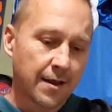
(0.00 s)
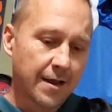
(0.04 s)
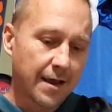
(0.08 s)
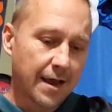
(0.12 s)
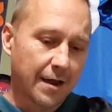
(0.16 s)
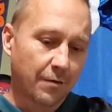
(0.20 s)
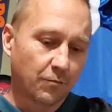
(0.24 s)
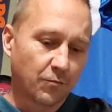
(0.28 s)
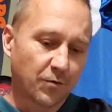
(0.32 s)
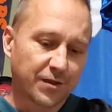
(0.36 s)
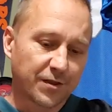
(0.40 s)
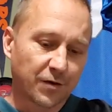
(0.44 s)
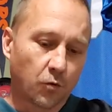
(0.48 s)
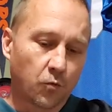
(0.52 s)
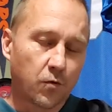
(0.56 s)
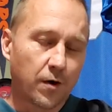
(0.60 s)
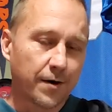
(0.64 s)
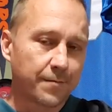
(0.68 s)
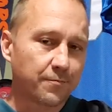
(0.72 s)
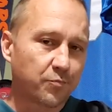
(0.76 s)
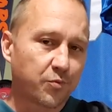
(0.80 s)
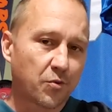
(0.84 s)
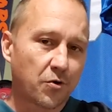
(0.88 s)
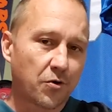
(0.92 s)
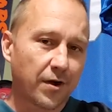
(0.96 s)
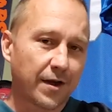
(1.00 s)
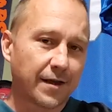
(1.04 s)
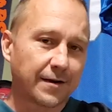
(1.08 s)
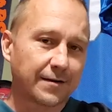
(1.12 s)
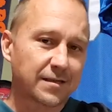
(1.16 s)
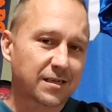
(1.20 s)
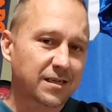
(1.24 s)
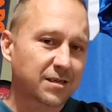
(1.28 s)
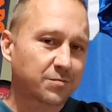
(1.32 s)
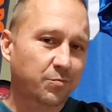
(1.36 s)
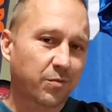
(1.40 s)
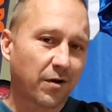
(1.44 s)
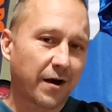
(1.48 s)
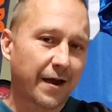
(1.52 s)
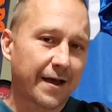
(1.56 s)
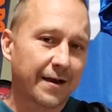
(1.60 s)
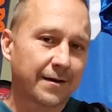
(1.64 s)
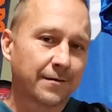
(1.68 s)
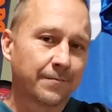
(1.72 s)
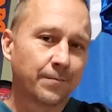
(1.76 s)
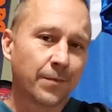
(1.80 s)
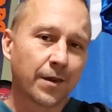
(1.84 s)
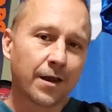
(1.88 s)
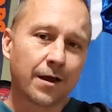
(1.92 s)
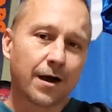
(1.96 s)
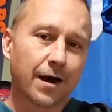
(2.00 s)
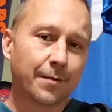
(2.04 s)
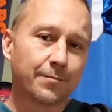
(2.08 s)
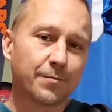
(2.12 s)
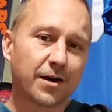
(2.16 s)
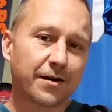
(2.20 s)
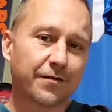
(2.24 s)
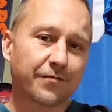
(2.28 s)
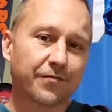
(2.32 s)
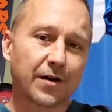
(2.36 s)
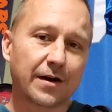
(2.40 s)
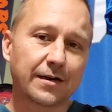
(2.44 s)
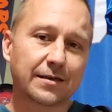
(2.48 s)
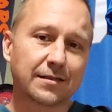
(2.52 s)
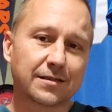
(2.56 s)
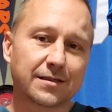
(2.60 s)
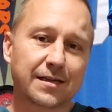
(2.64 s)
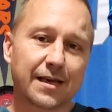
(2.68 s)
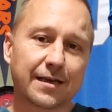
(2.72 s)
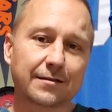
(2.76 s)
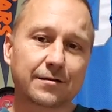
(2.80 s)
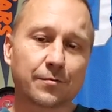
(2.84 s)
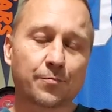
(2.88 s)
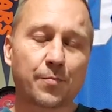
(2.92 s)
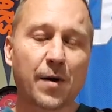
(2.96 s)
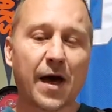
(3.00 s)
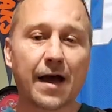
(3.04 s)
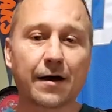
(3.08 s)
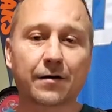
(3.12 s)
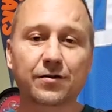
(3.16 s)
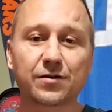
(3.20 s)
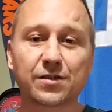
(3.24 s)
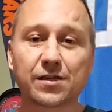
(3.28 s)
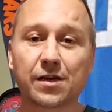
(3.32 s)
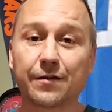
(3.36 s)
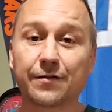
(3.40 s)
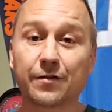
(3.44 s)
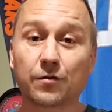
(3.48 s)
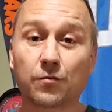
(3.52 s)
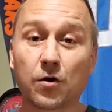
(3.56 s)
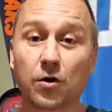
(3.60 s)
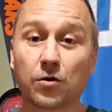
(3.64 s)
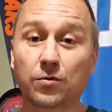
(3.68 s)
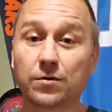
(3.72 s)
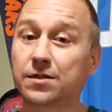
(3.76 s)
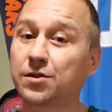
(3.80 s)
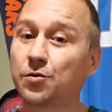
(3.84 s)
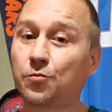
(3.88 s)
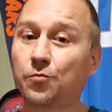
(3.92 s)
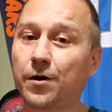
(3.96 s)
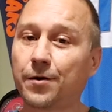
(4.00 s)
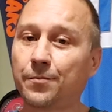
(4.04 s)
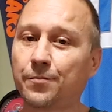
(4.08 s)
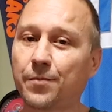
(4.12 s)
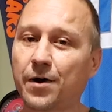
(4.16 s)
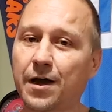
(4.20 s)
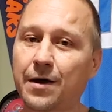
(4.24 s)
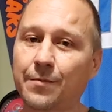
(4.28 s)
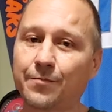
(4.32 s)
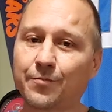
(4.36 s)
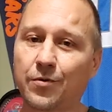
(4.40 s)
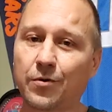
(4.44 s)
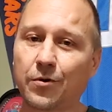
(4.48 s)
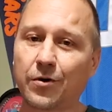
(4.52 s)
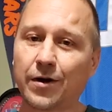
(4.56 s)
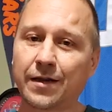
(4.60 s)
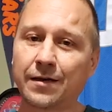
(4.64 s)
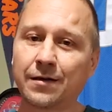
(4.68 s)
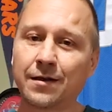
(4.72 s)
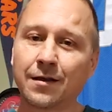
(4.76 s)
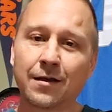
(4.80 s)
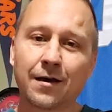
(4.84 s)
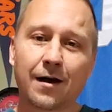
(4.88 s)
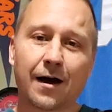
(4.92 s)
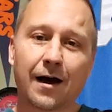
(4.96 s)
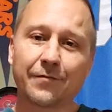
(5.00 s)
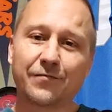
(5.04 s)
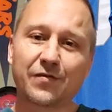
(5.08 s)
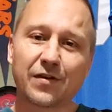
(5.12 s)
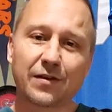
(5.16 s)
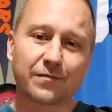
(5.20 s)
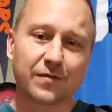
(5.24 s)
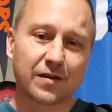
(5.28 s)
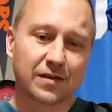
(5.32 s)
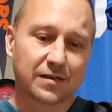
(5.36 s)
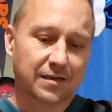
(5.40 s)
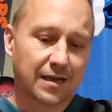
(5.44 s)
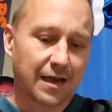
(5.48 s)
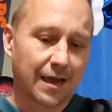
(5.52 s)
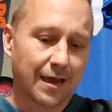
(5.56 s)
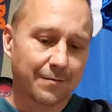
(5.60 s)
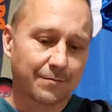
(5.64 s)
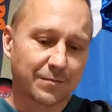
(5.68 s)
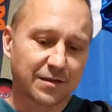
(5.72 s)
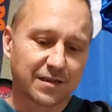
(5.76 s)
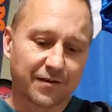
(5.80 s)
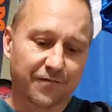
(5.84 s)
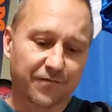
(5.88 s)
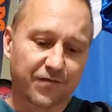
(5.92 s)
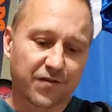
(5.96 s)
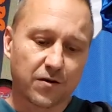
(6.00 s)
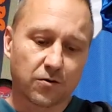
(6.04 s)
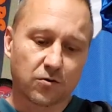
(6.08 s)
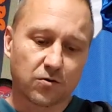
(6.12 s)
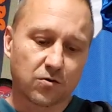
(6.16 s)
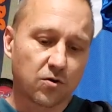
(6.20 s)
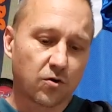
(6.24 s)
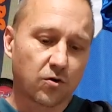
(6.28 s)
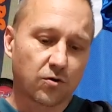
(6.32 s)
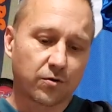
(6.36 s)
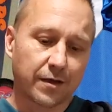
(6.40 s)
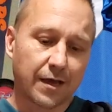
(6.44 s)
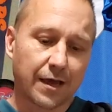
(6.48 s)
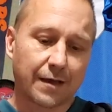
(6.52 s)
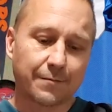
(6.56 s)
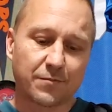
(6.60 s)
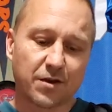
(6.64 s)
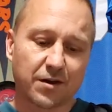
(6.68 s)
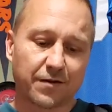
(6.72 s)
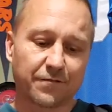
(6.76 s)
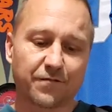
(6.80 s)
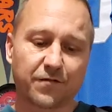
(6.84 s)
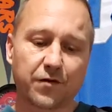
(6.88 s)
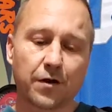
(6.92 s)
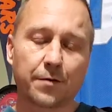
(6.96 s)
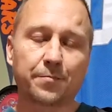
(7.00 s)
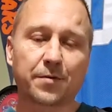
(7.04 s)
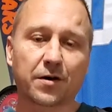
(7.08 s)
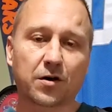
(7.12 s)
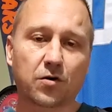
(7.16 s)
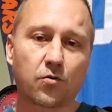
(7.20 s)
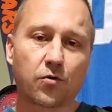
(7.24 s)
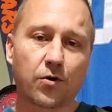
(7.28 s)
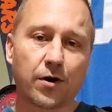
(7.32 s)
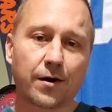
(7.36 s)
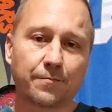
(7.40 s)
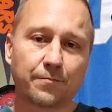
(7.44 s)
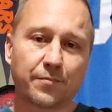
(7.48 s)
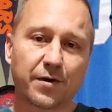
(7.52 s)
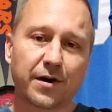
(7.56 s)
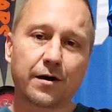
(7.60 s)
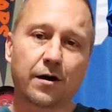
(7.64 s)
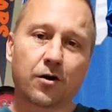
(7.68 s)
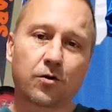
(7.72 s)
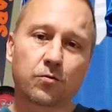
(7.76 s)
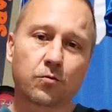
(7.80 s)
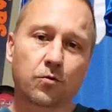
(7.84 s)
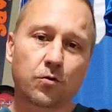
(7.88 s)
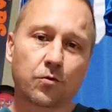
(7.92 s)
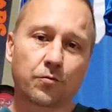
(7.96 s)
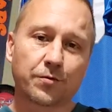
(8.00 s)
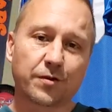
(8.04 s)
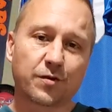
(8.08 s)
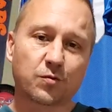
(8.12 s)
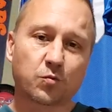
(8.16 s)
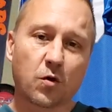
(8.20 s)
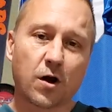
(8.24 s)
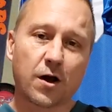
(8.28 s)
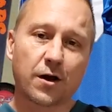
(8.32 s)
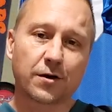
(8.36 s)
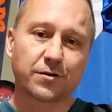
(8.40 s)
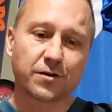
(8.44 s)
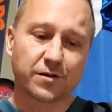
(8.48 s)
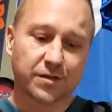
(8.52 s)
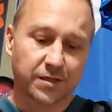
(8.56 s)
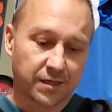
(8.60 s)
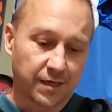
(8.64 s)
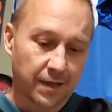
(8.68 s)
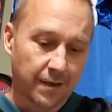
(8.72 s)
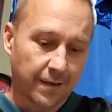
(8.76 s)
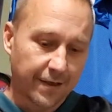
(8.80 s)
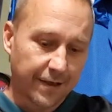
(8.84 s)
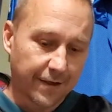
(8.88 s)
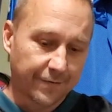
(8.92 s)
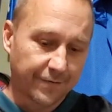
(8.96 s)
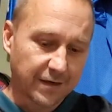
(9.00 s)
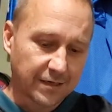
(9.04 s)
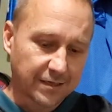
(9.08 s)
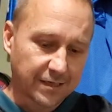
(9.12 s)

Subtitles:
And with a 1-point spread, I'm not afraid to take the Packers on the road to win by a point. I think this game is a field goal game. You can flip a coin, but I'll roll with Rodgers and the